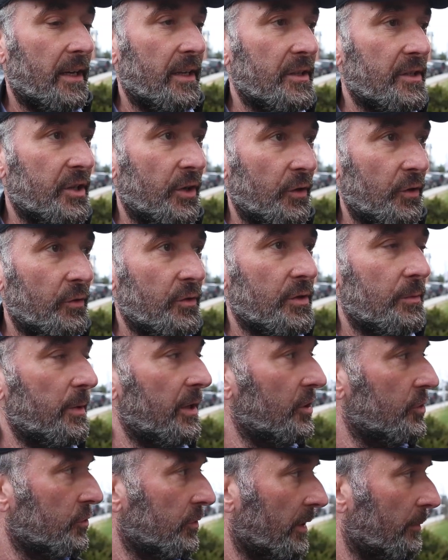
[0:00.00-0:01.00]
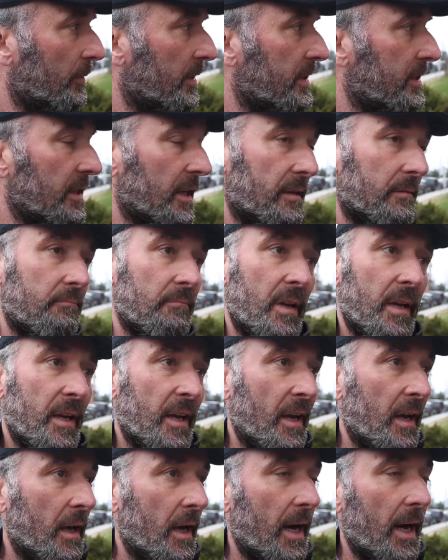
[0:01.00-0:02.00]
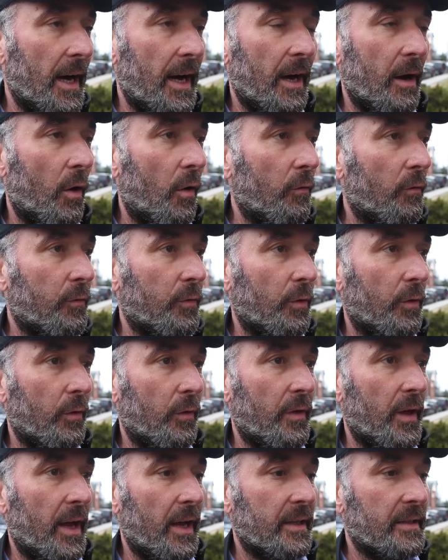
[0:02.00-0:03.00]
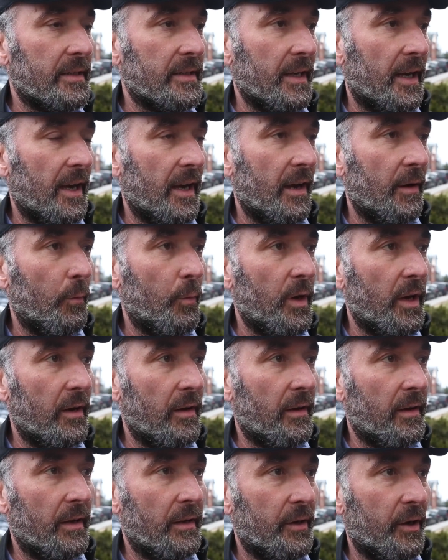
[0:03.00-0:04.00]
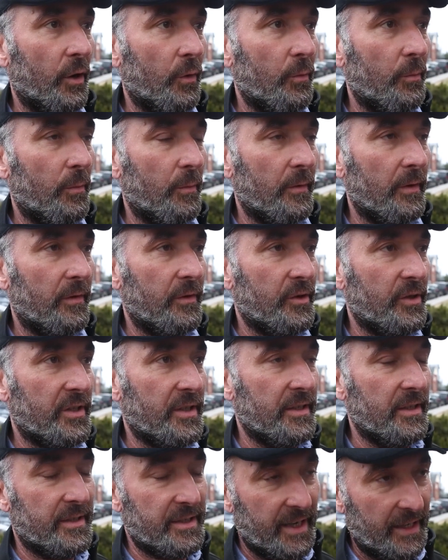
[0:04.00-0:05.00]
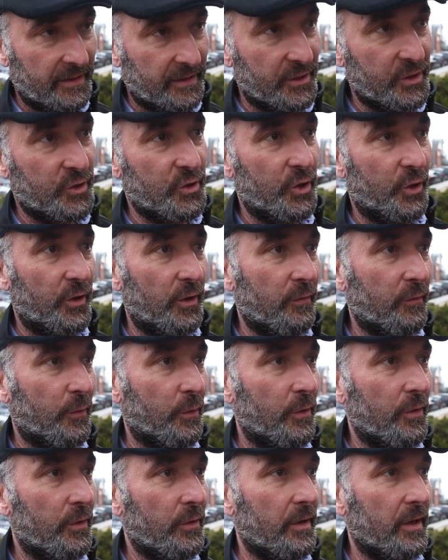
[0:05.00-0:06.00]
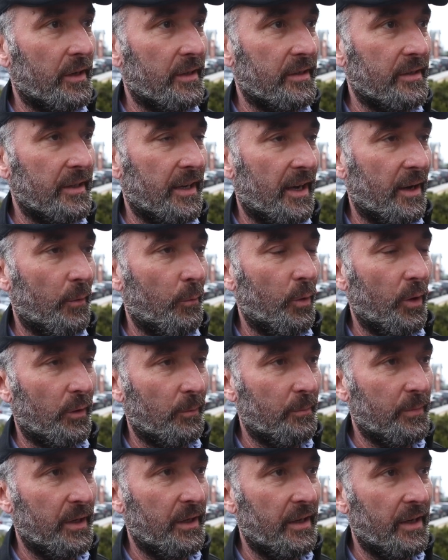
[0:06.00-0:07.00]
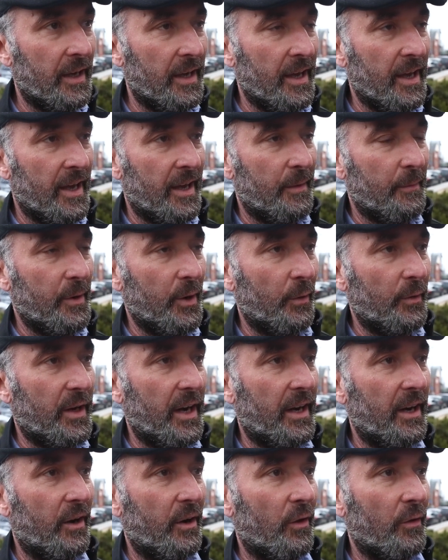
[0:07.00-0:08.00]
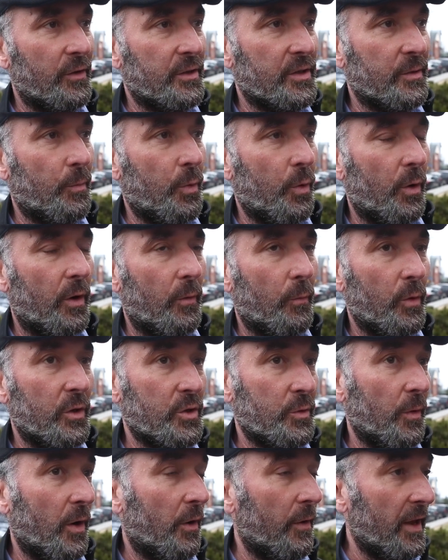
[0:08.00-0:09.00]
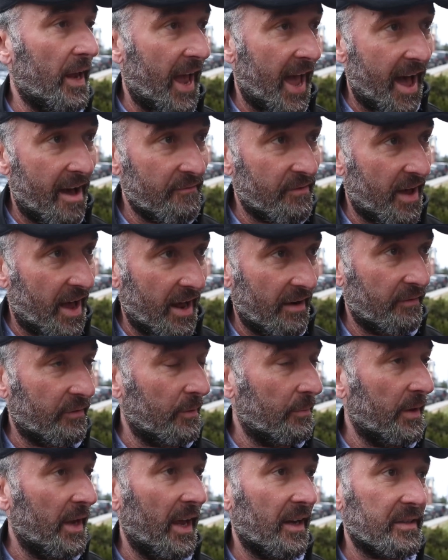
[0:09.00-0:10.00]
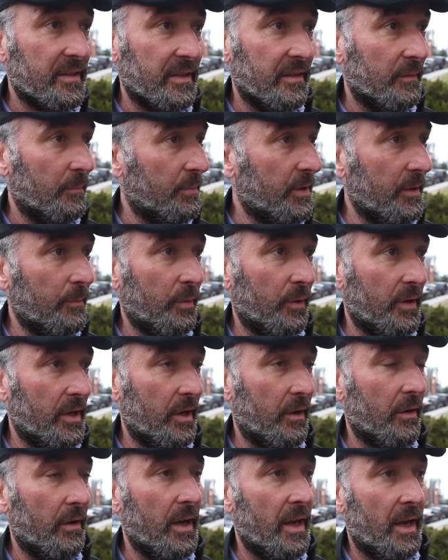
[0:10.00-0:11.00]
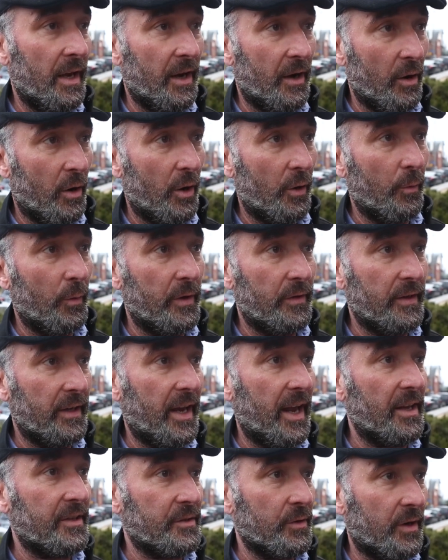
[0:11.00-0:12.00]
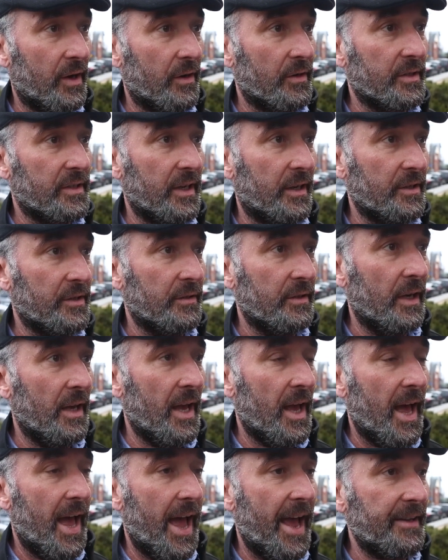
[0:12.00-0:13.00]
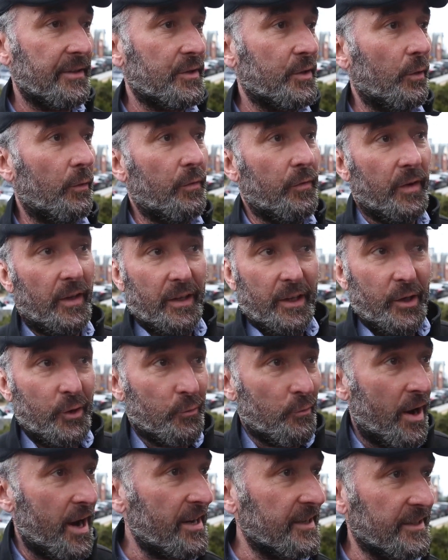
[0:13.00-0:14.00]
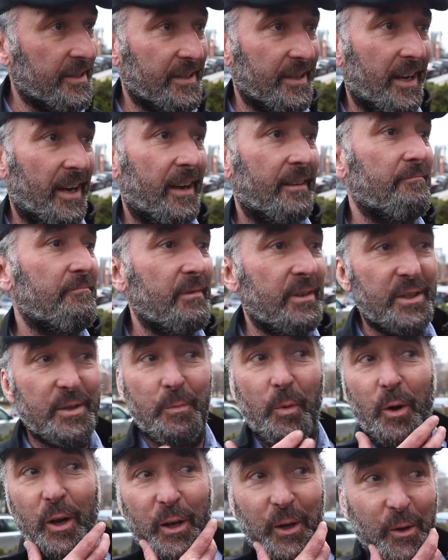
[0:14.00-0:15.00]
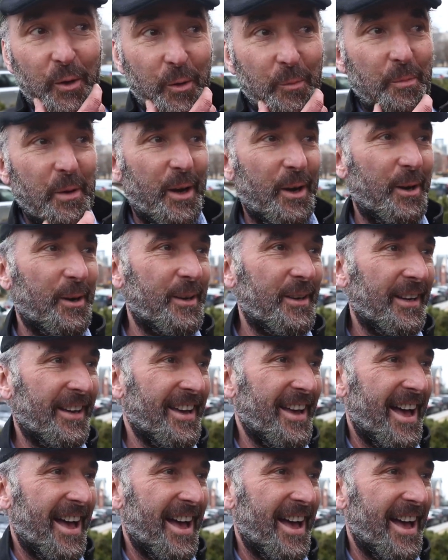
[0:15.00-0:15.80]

continue to be in treatment, and hopeful that we can, you know, take this journey further, and we'll be, you know, getting all the support which we already have had from the excellent people here in Ottawa at the Cancer Care Centre. And so feeling great, sporting a new beard,